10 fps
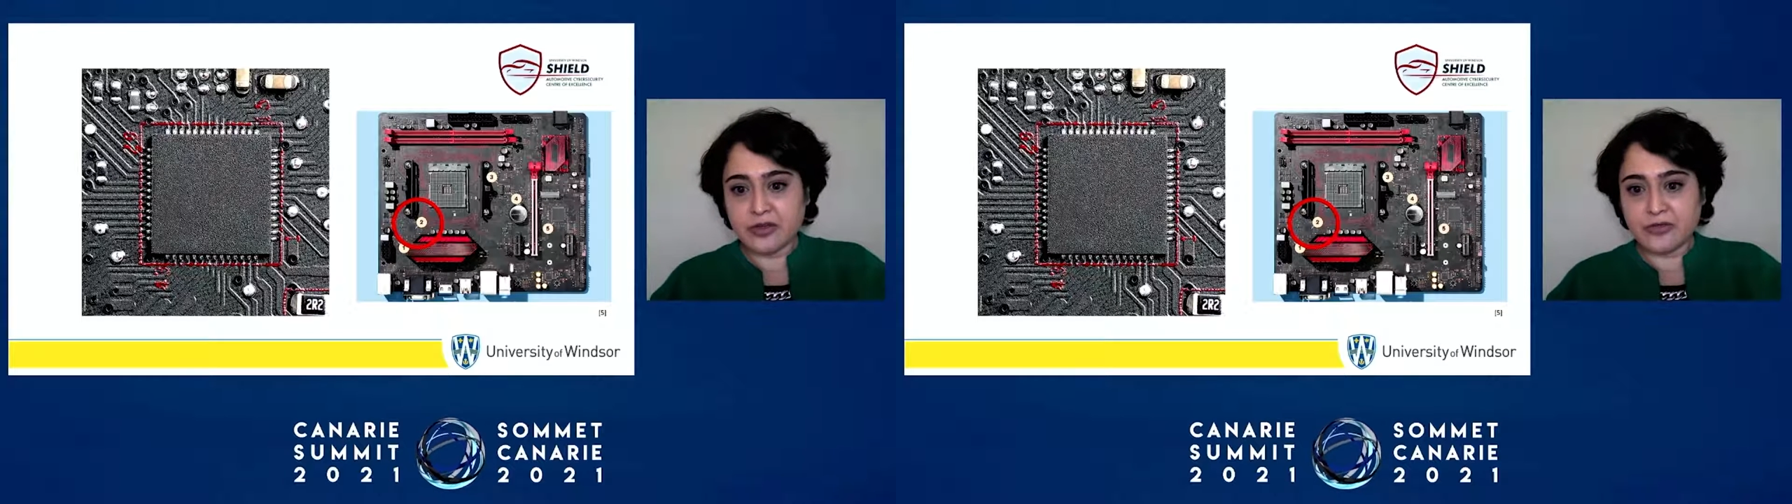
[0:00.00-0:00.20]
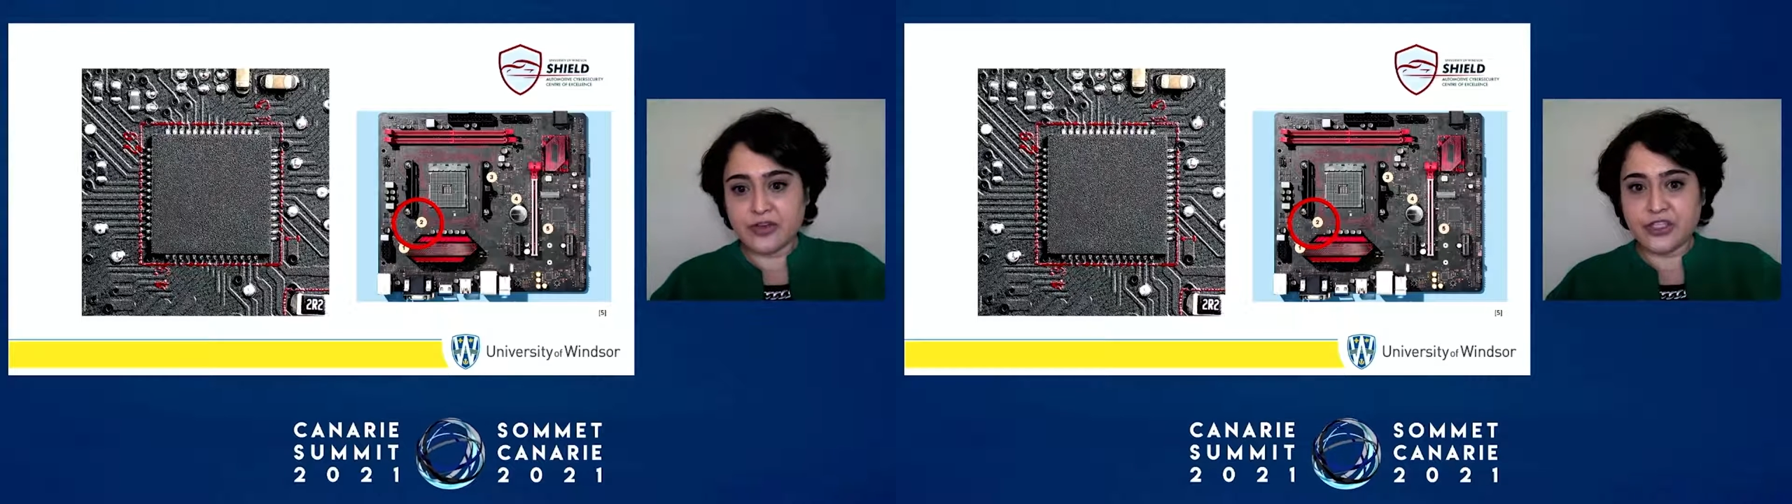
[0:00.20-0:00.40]

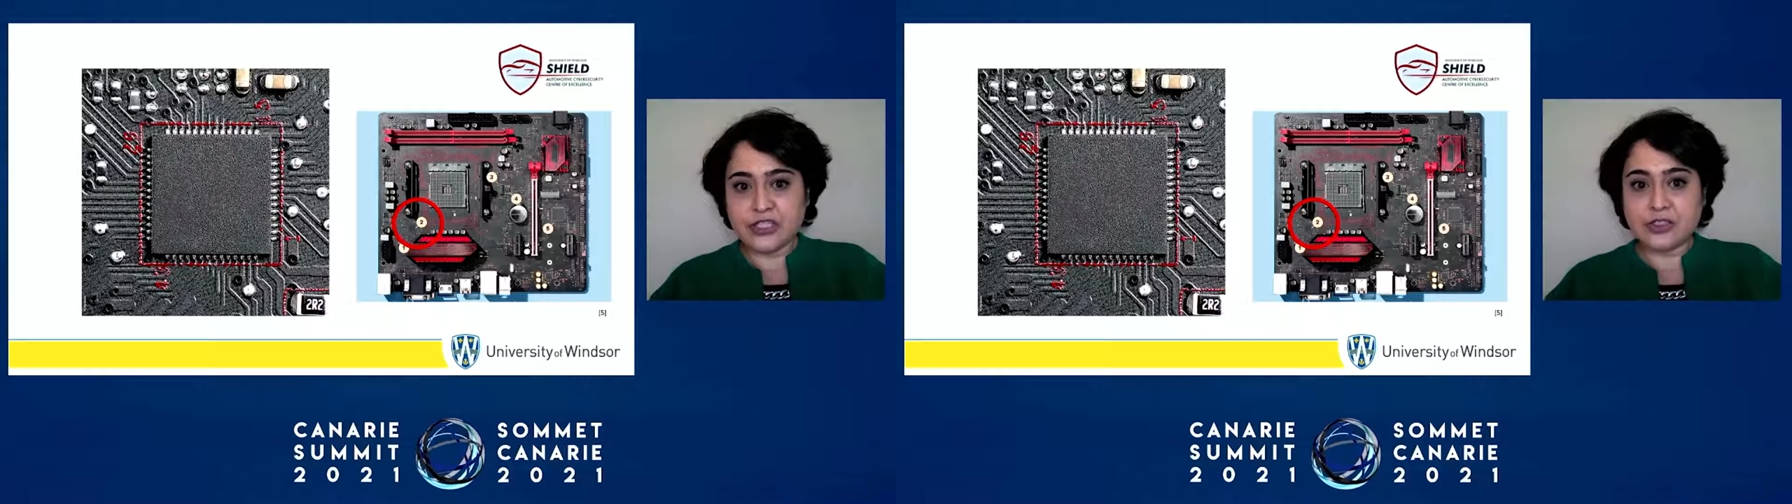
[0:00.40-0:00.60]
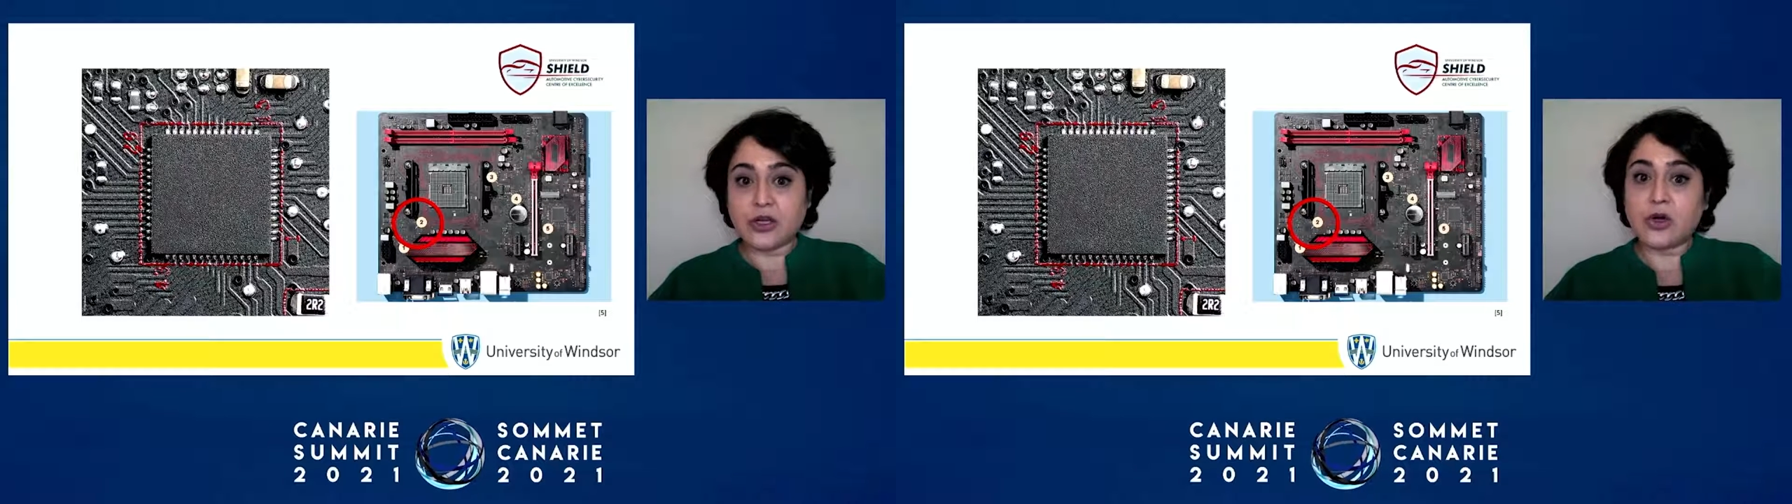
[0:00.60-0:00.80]

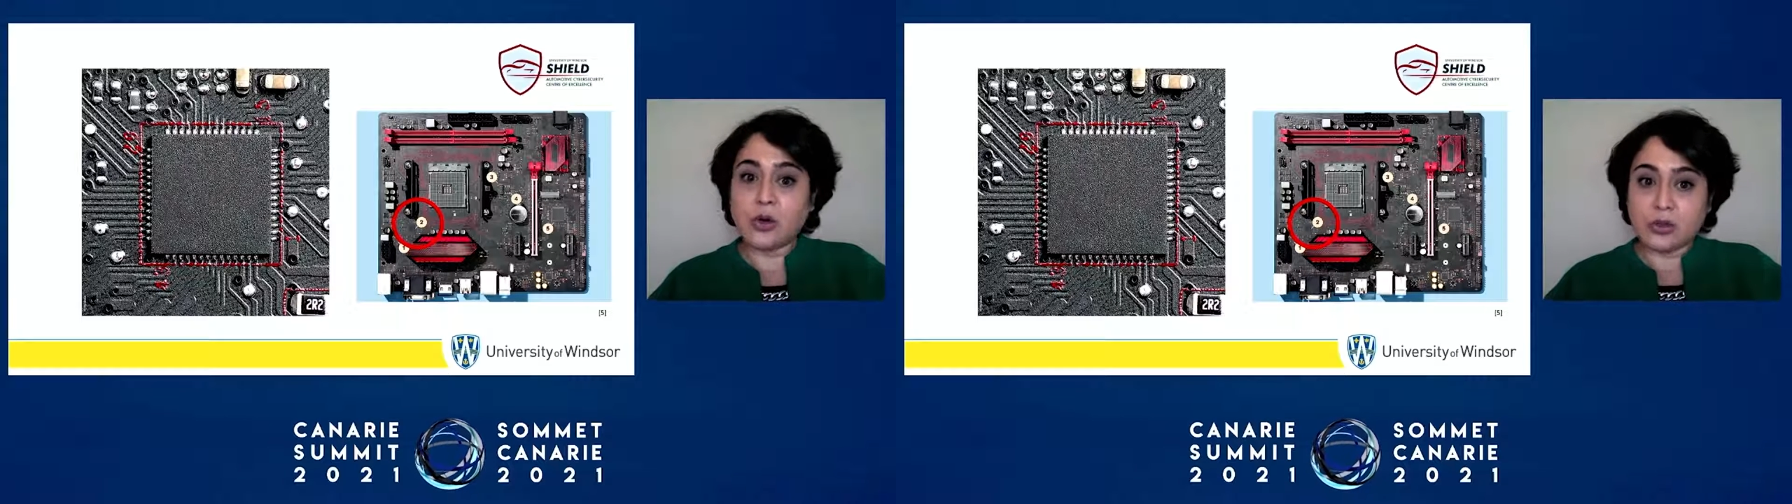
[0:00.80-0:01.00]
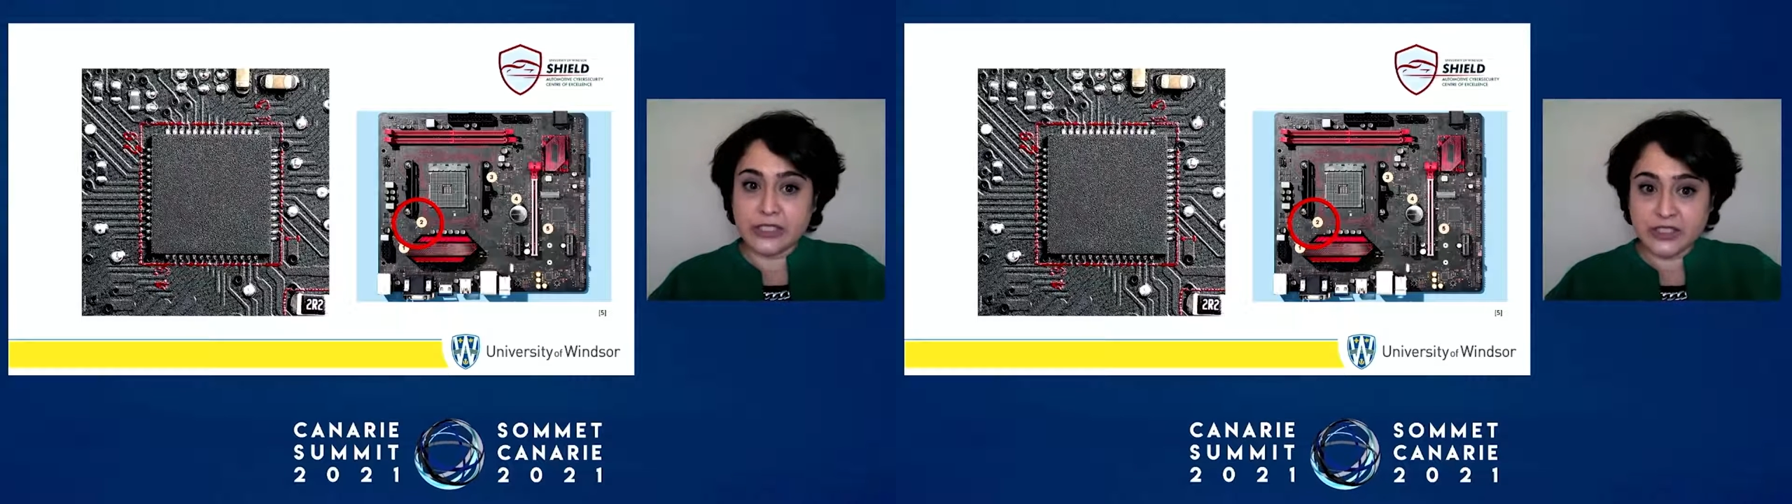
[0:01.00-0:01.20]
feeding the
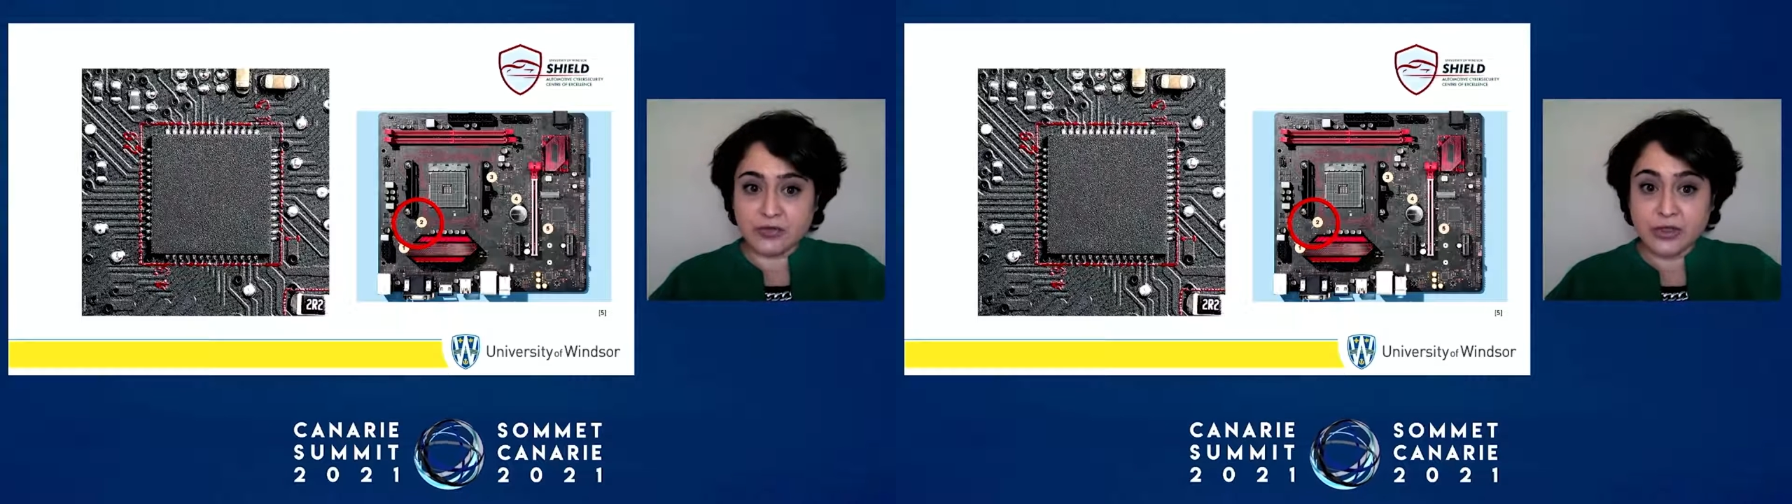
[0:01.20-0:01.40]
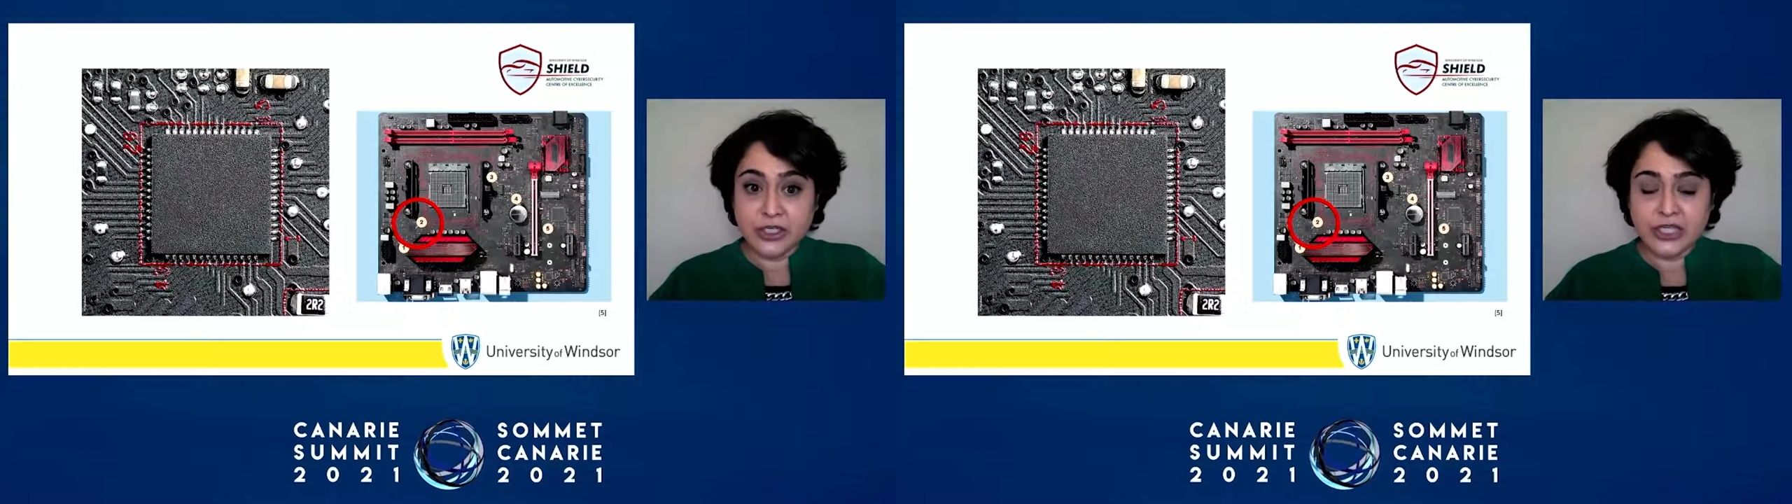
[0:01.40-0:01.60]
whole
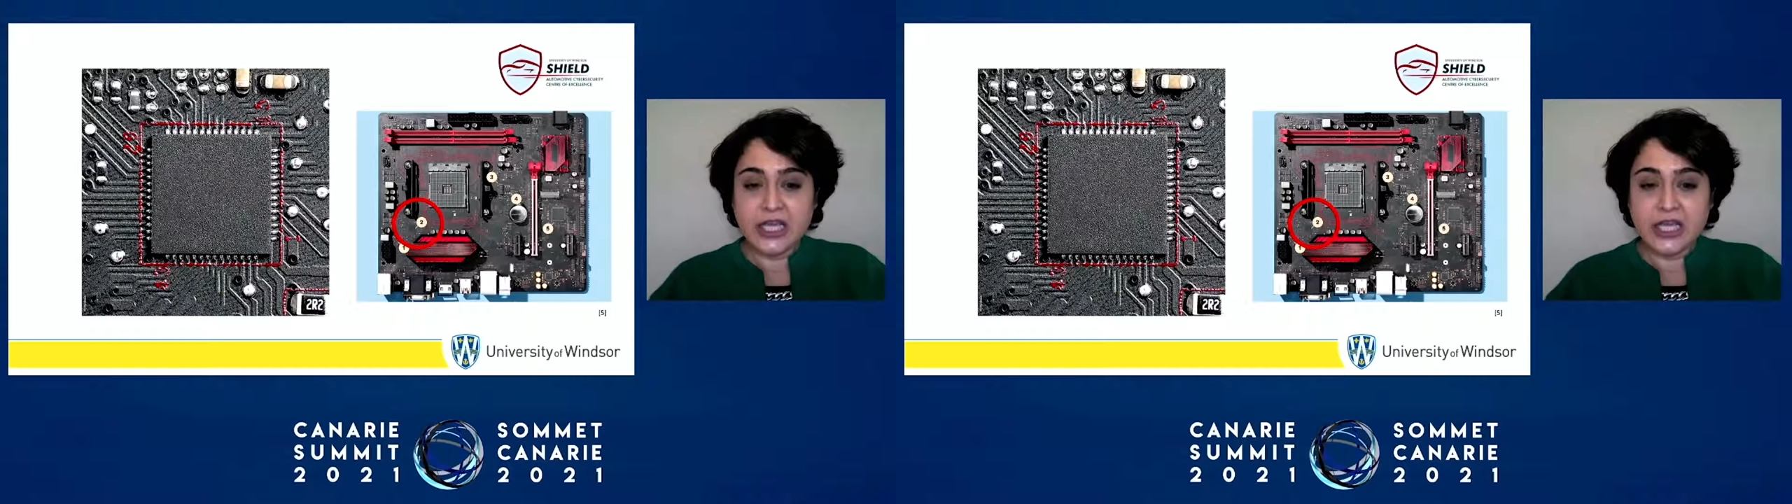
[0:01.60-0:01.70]
network.